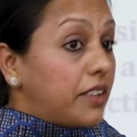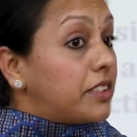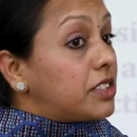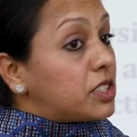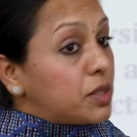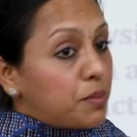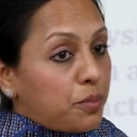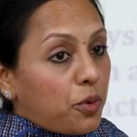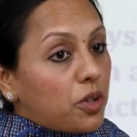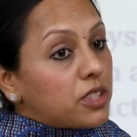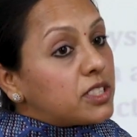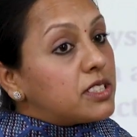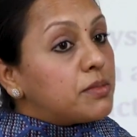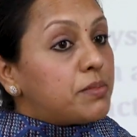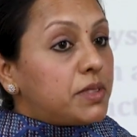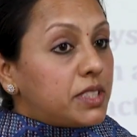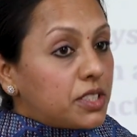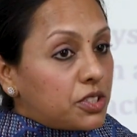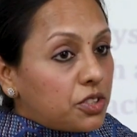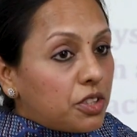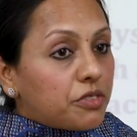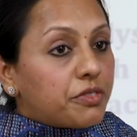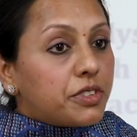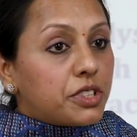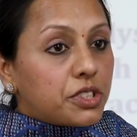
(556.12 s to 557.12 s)
there is a
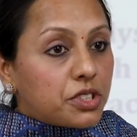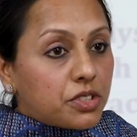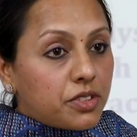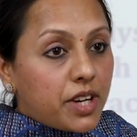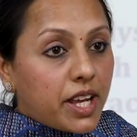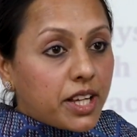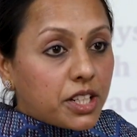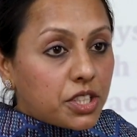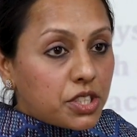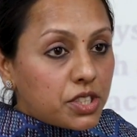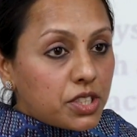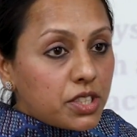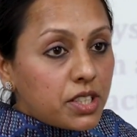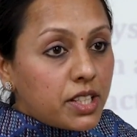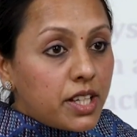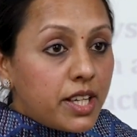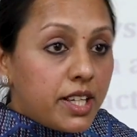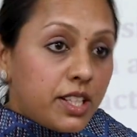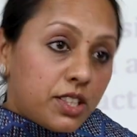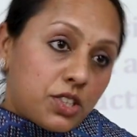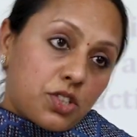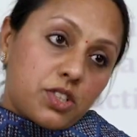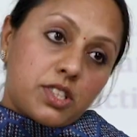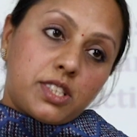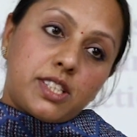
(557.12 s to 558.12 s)
possibility of interaction.
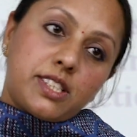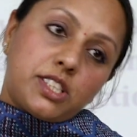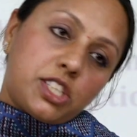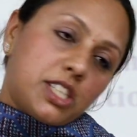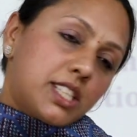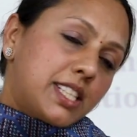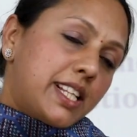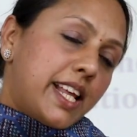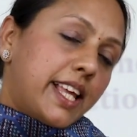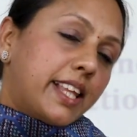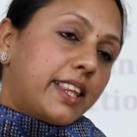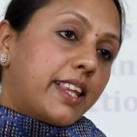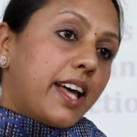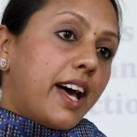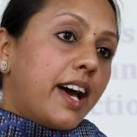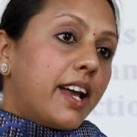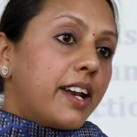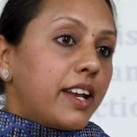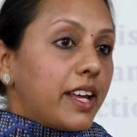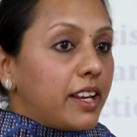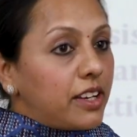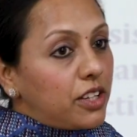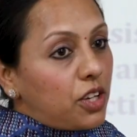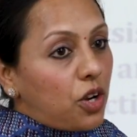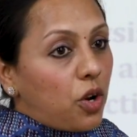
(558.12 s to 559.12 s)
So just like
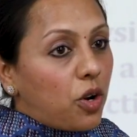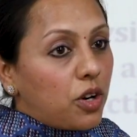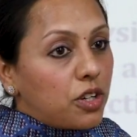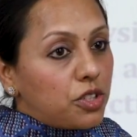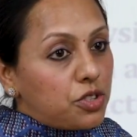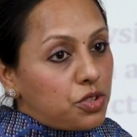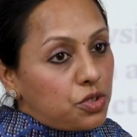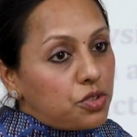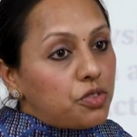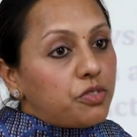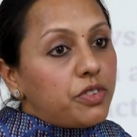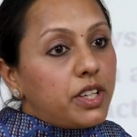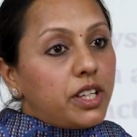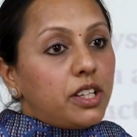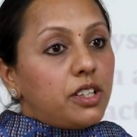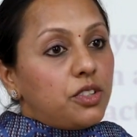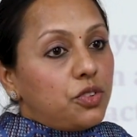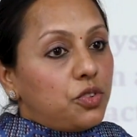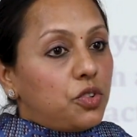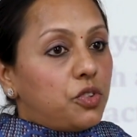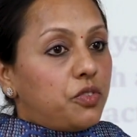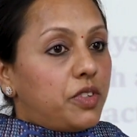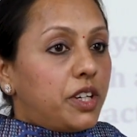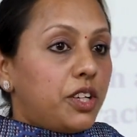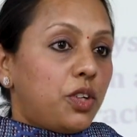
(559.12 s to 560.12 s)
that, in your two-way
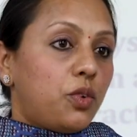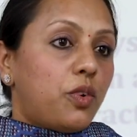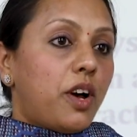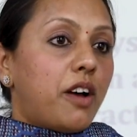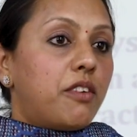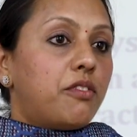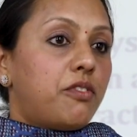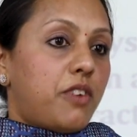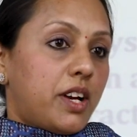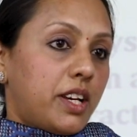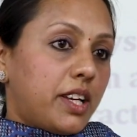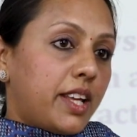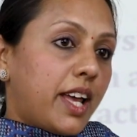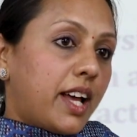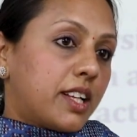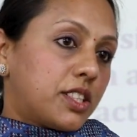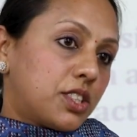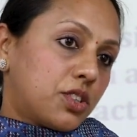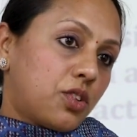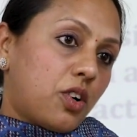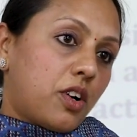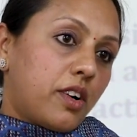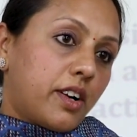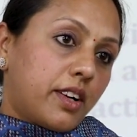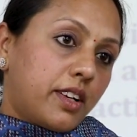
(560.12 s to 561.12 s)
ANOVA, you have one
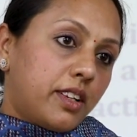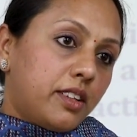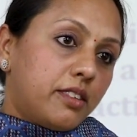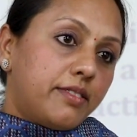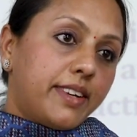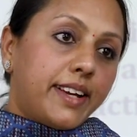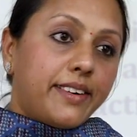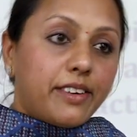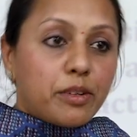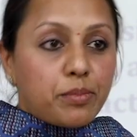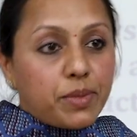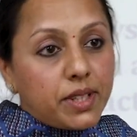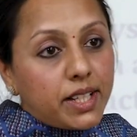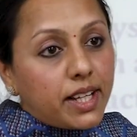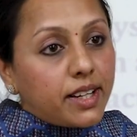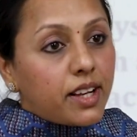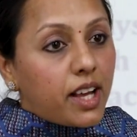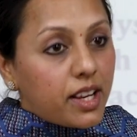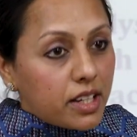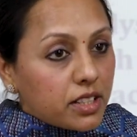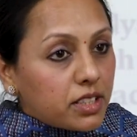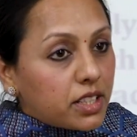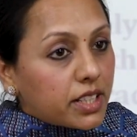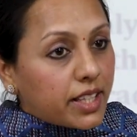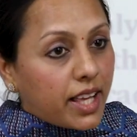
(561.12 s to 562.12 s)
categorical variable
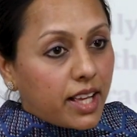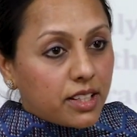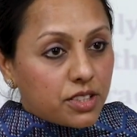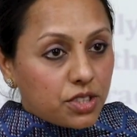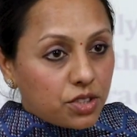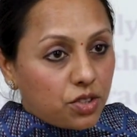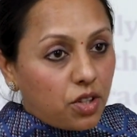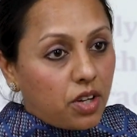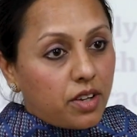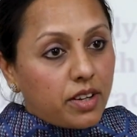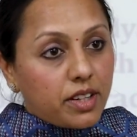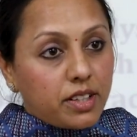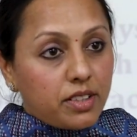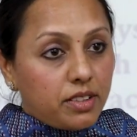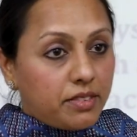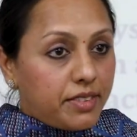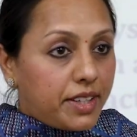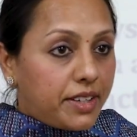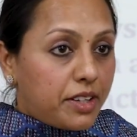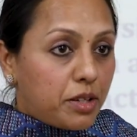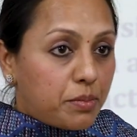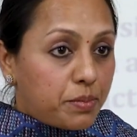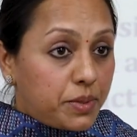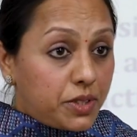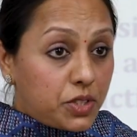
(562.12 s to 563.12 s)
and another
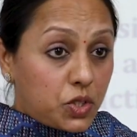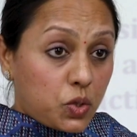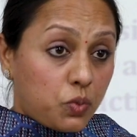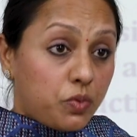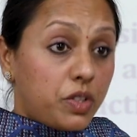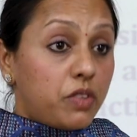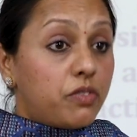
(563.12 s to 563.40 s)
categorical variable.